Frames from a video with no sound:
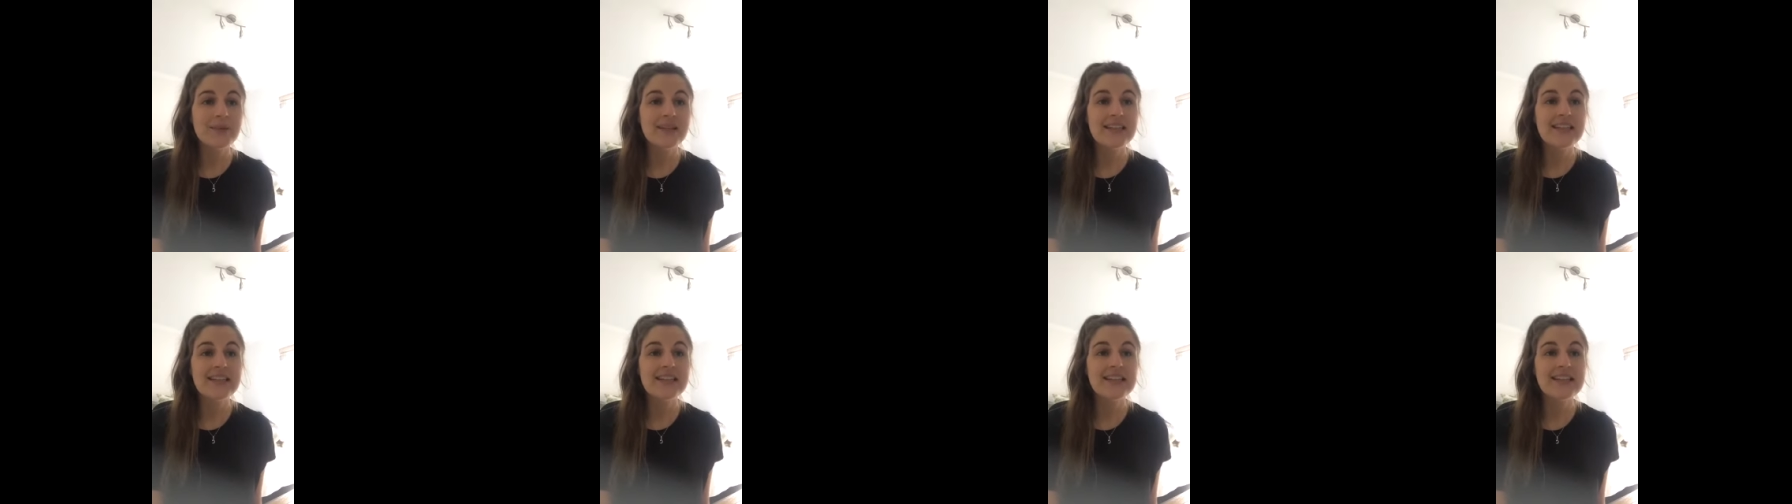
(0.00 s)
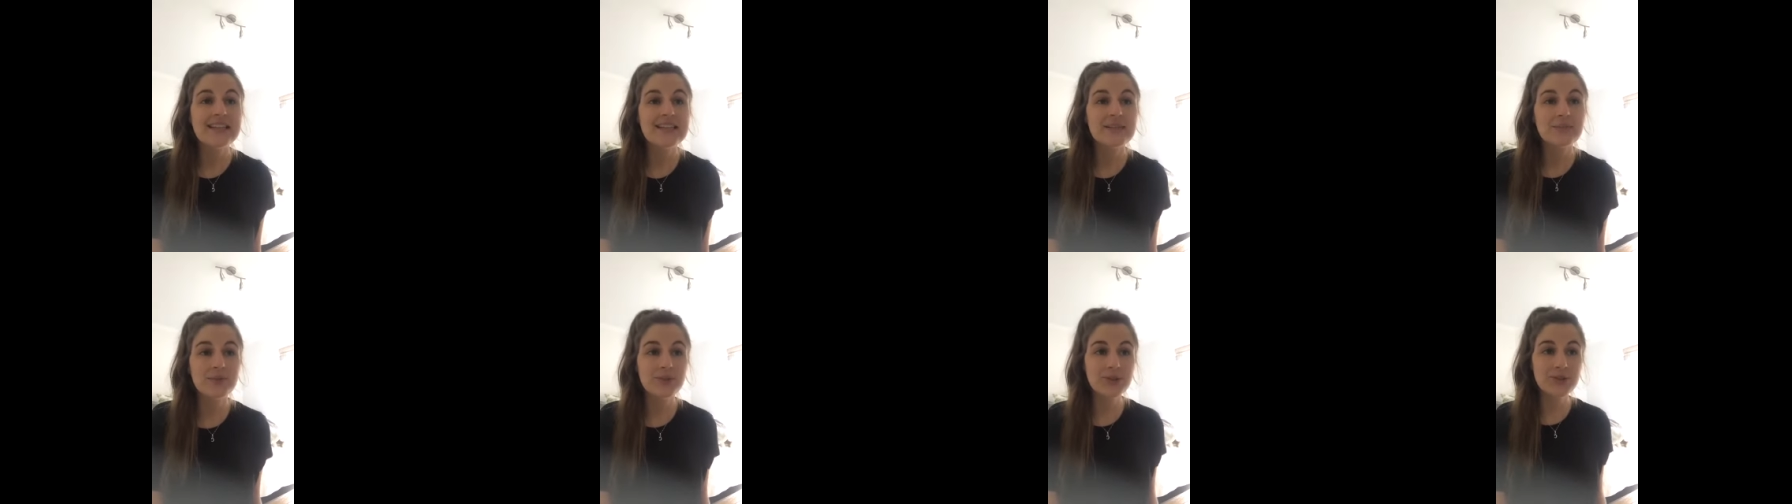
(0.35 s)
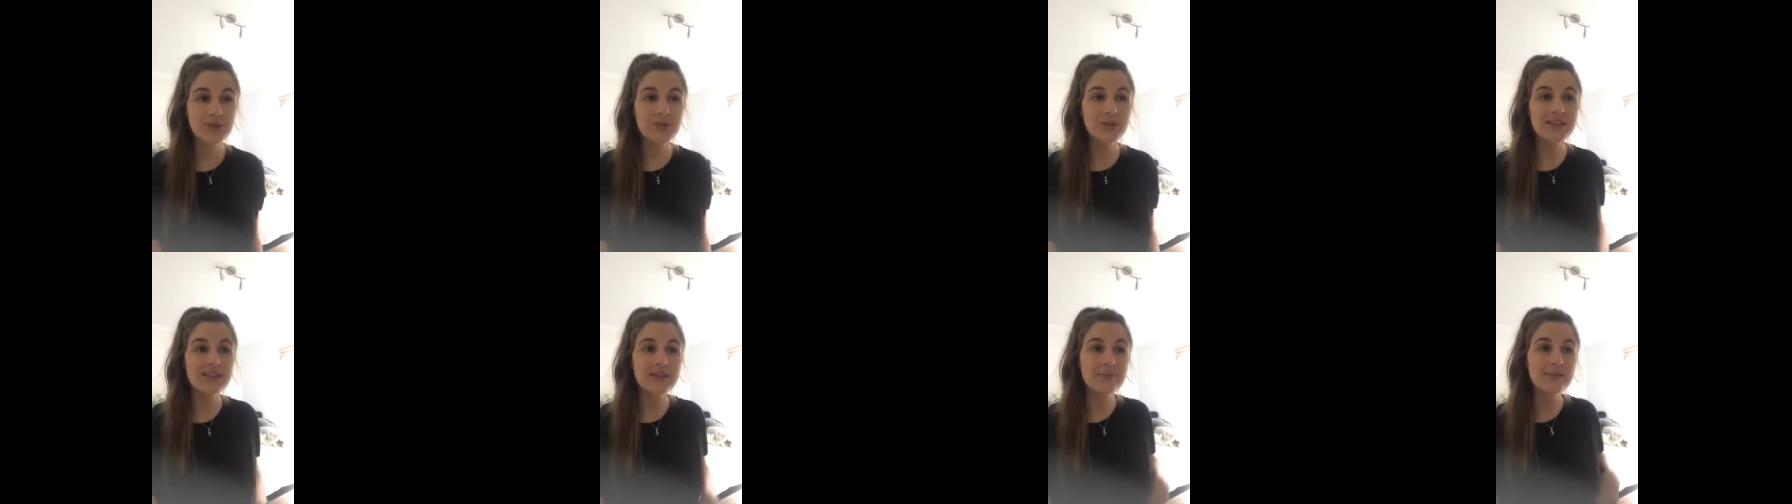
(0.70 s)
please put
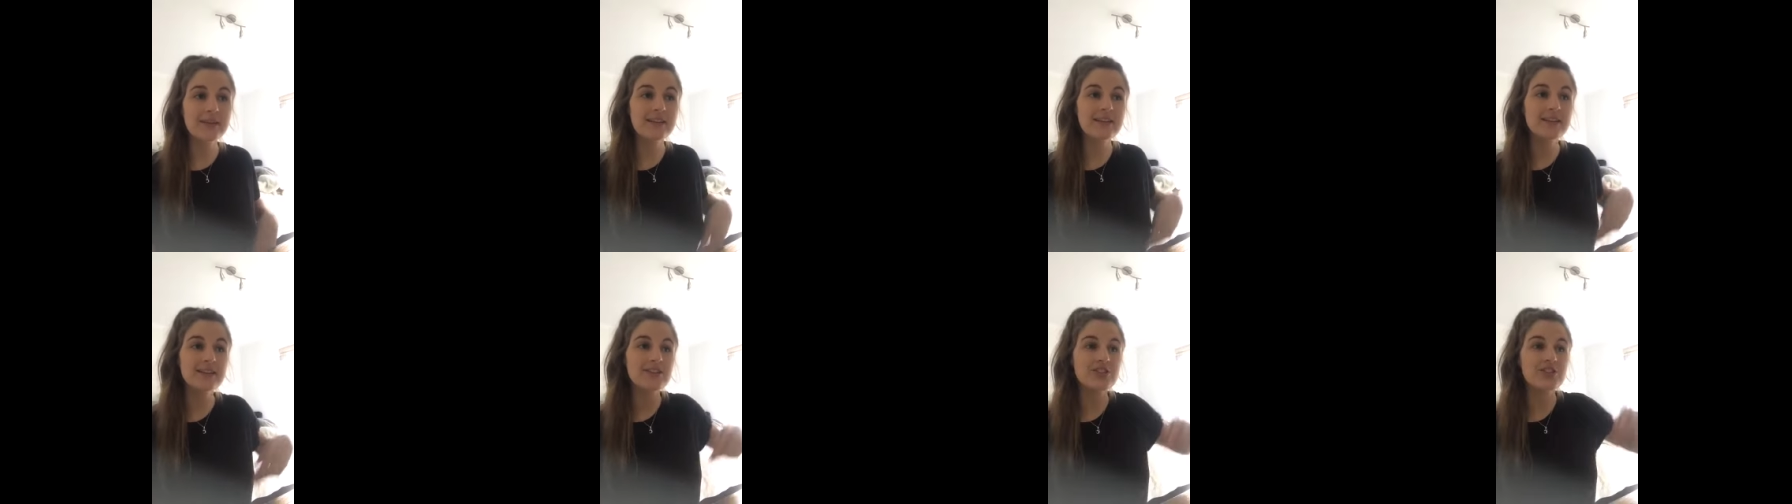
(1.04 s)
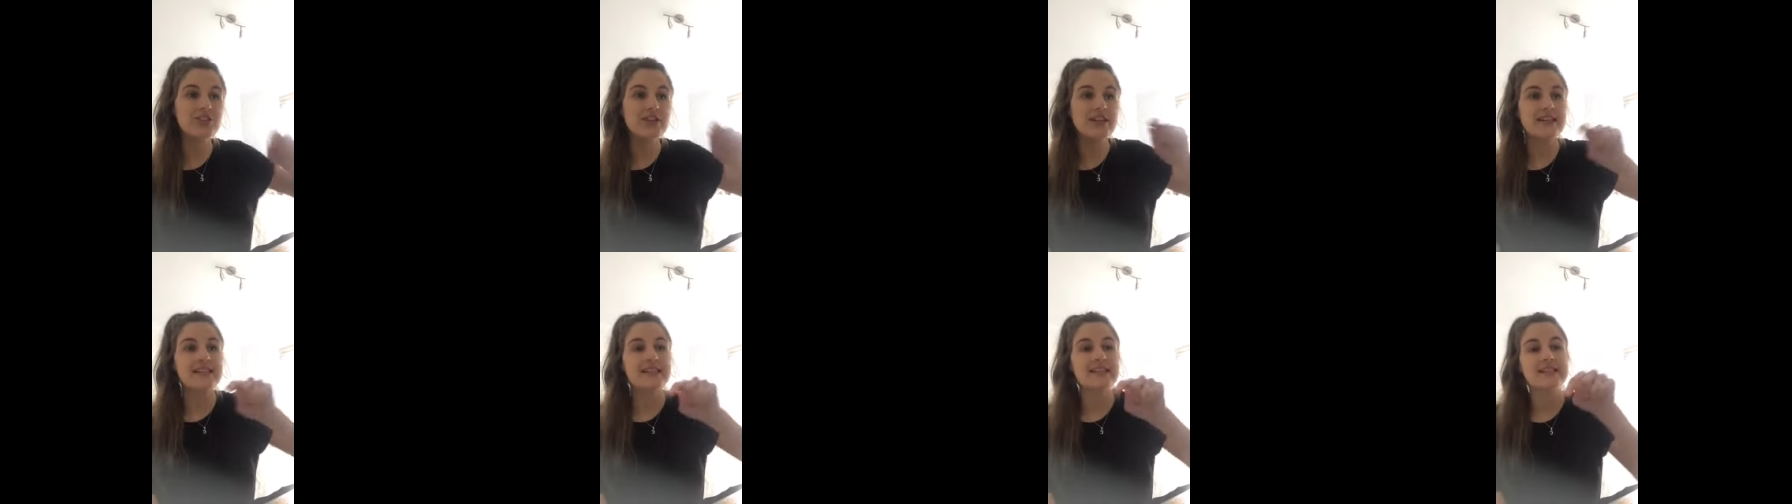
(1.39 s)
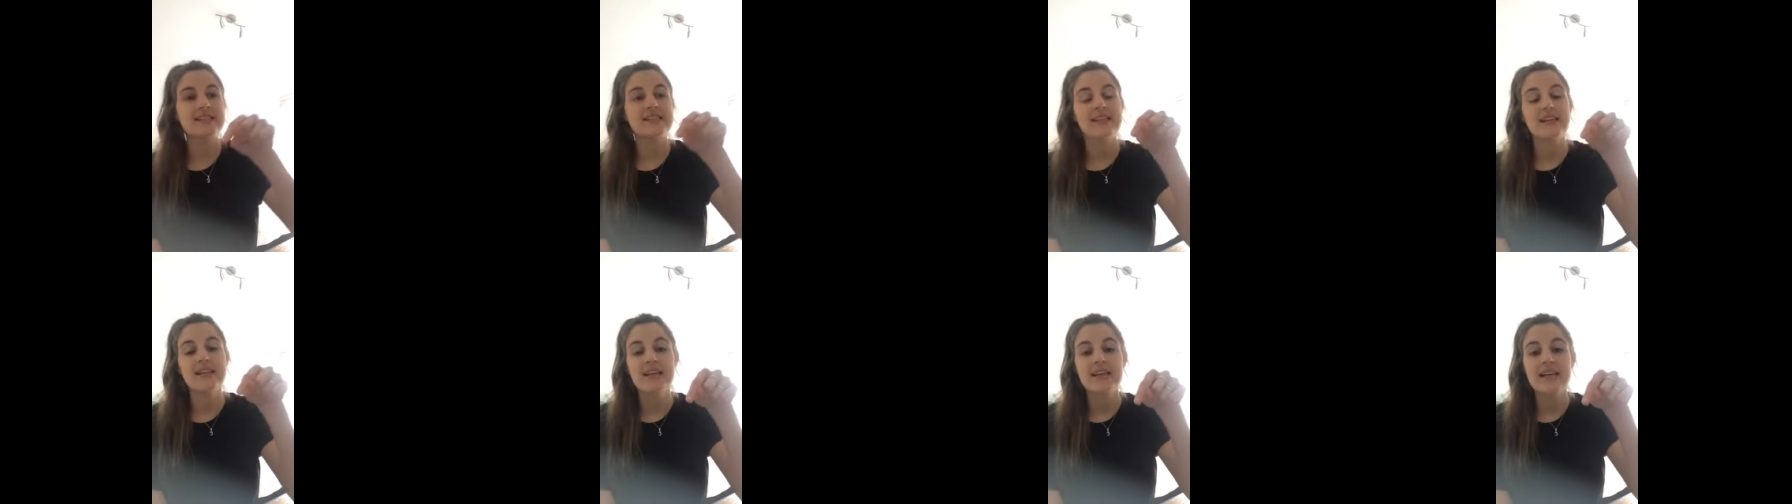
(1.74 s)
your email address.